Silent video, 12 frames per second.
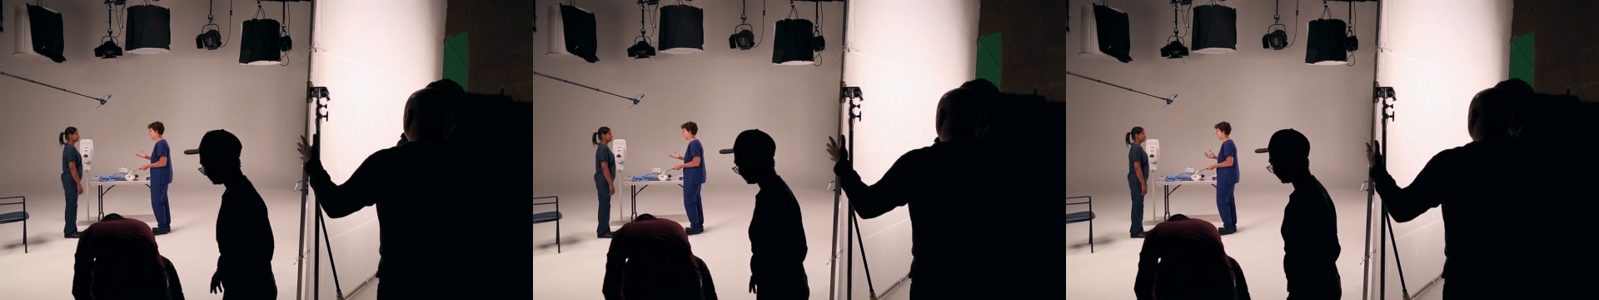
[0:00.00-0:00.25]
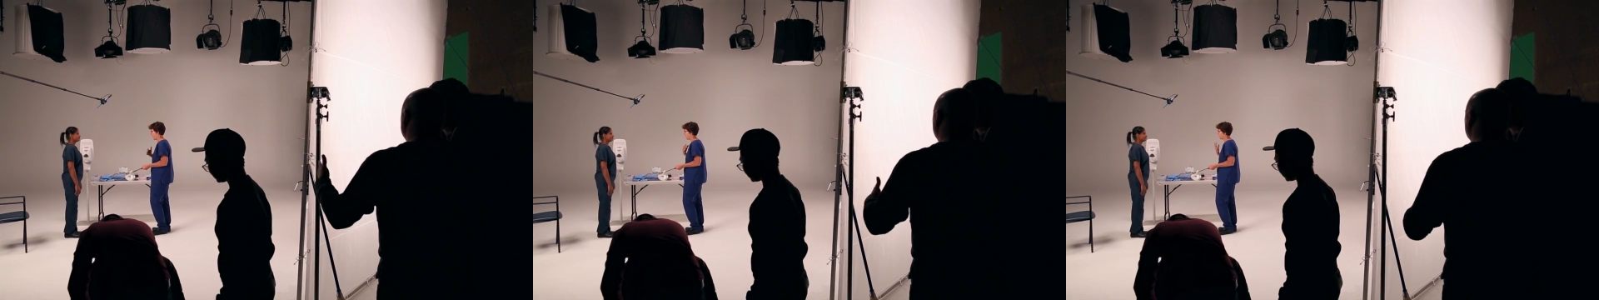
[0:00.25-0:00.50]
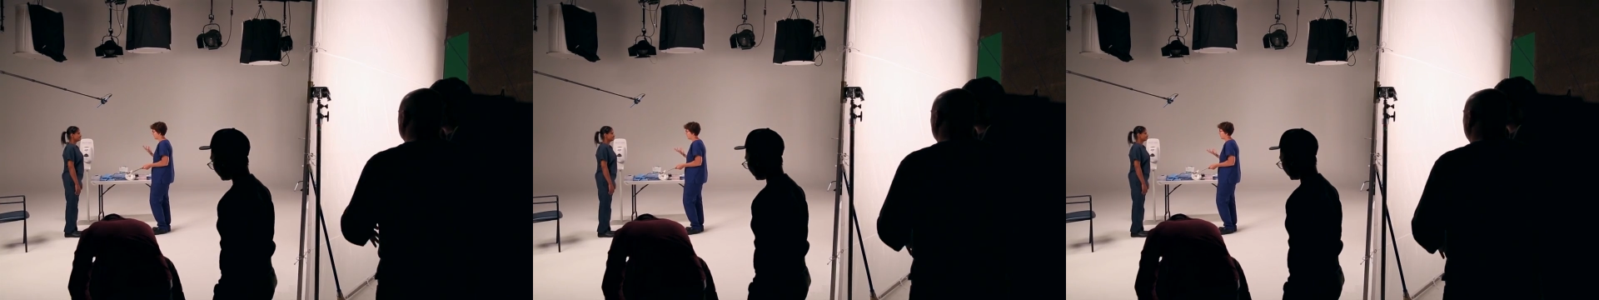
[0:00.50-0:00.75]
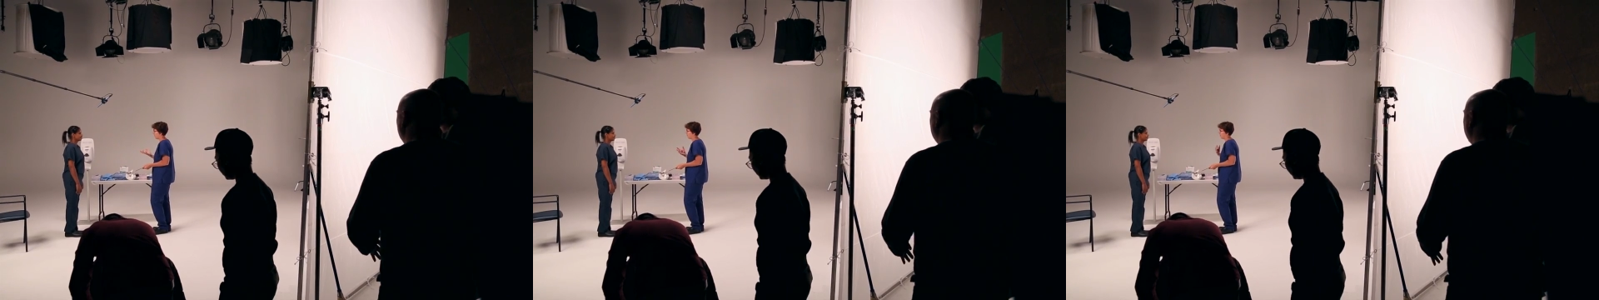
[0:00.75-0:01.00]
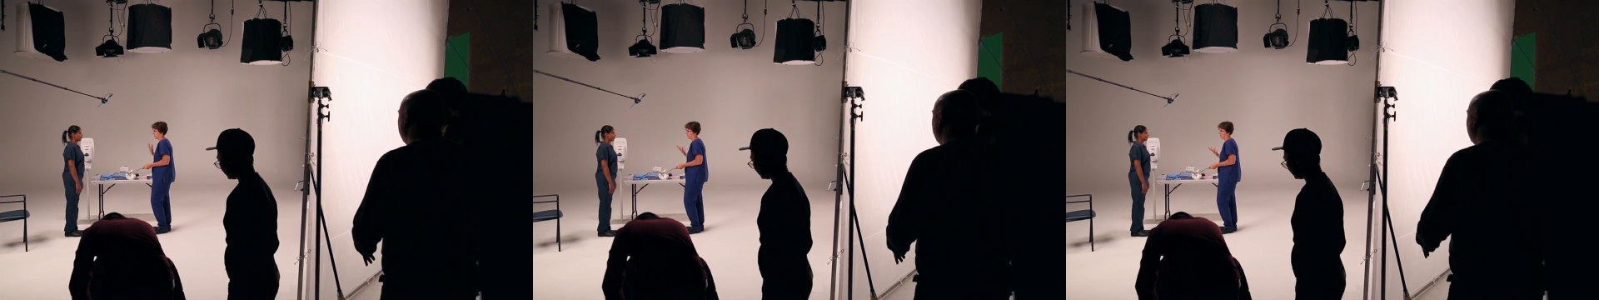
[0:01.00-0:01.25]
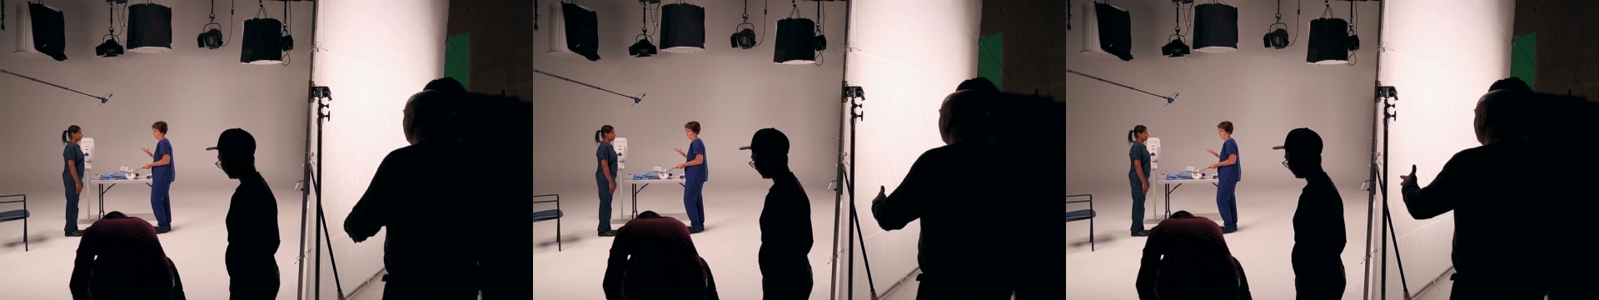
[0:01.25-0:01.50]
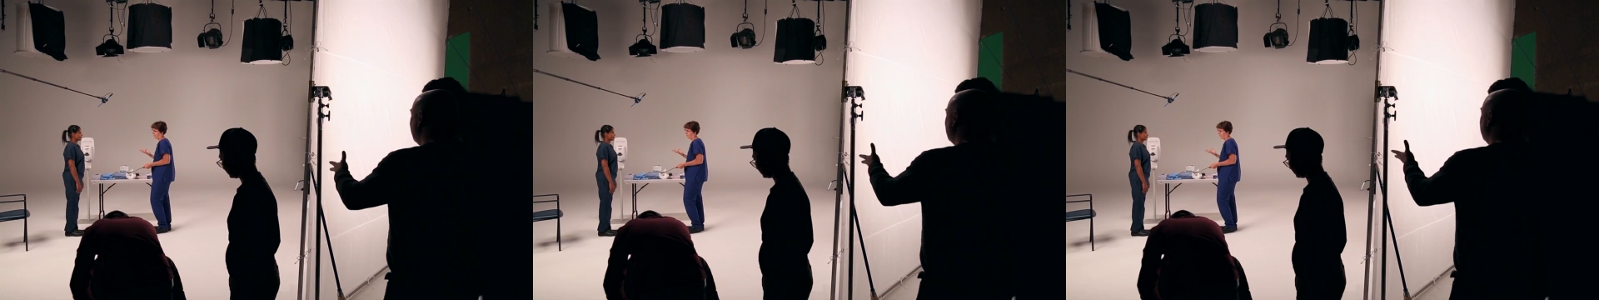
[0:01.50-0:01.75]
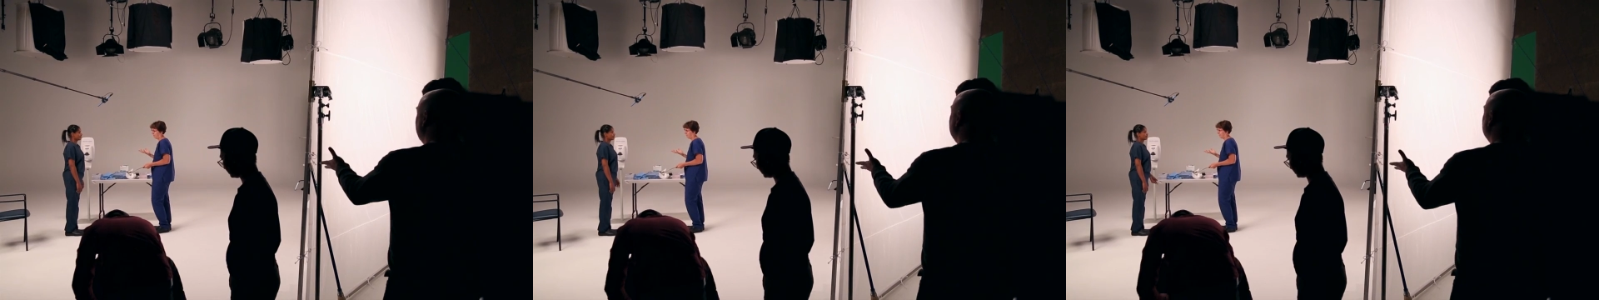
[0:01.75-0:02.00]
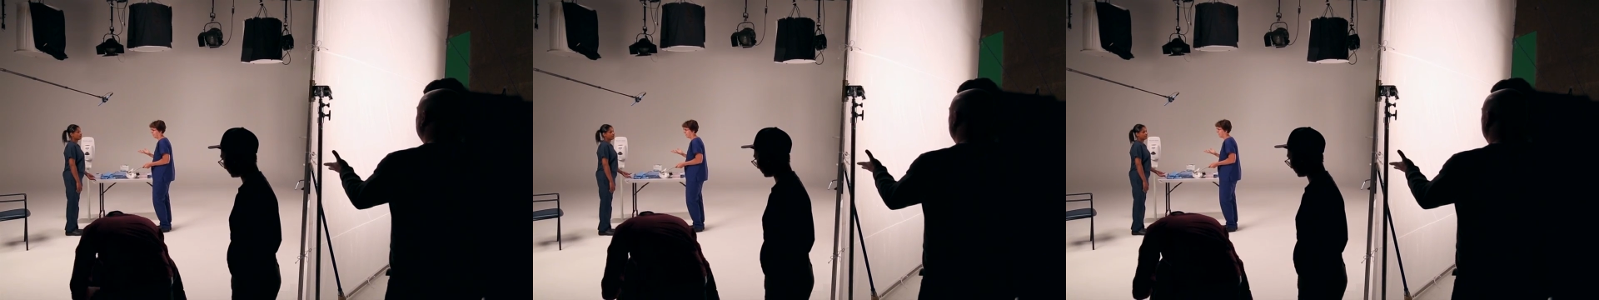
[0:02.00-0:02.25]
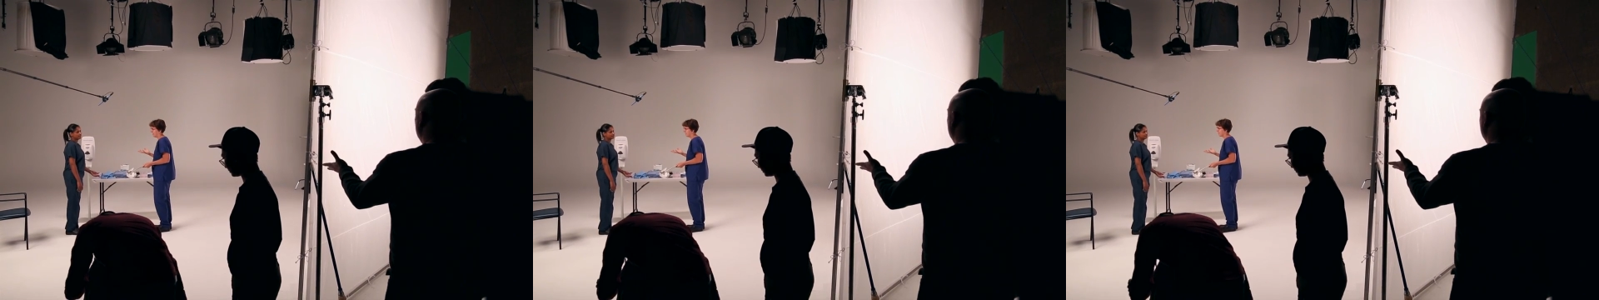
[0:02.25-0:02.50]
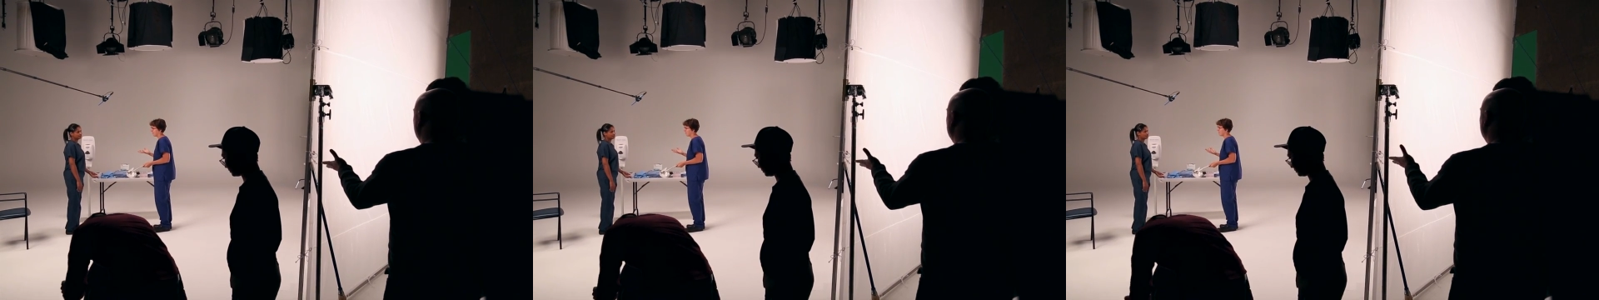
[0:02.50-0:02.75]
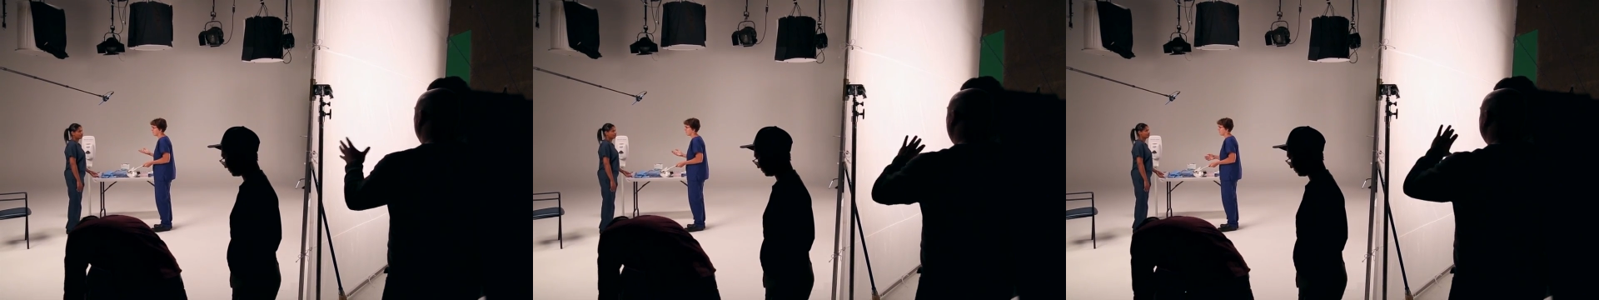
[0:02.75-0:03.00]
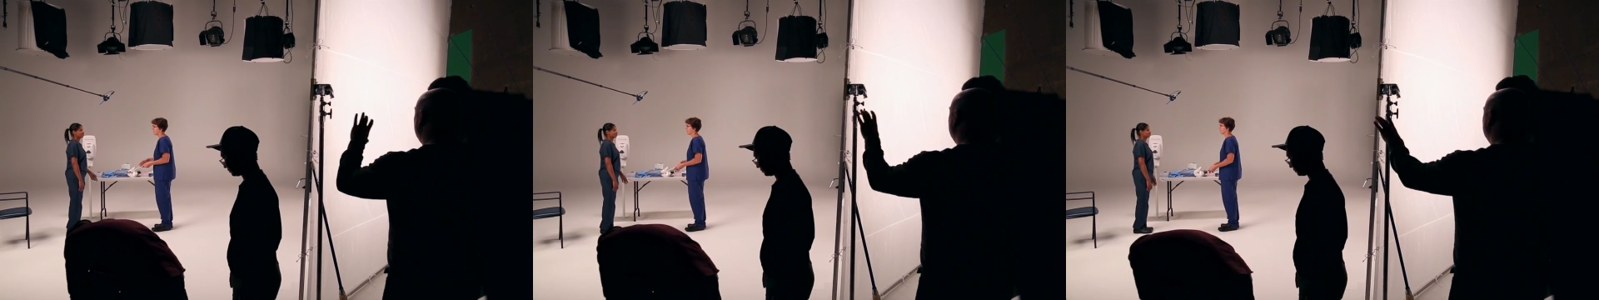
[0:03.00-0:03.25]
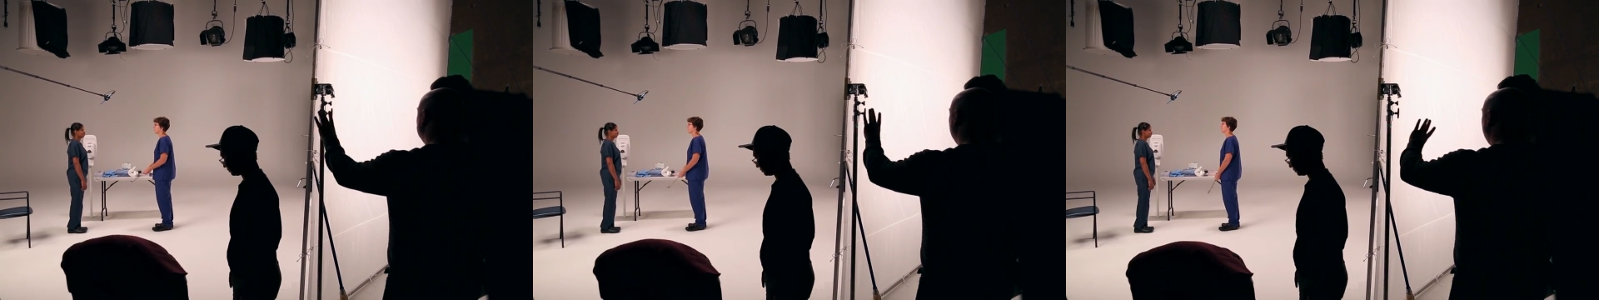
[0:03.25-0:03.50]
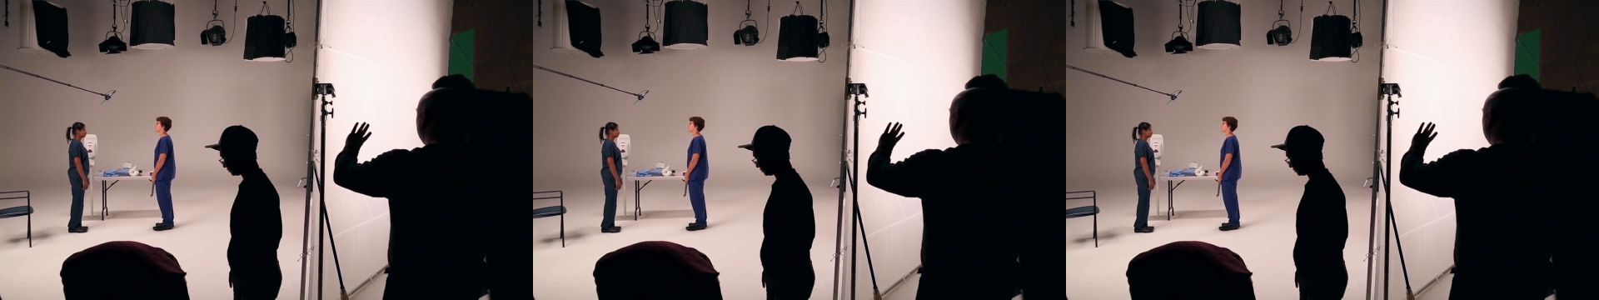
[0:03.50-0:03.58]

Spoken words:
(no speaker visible)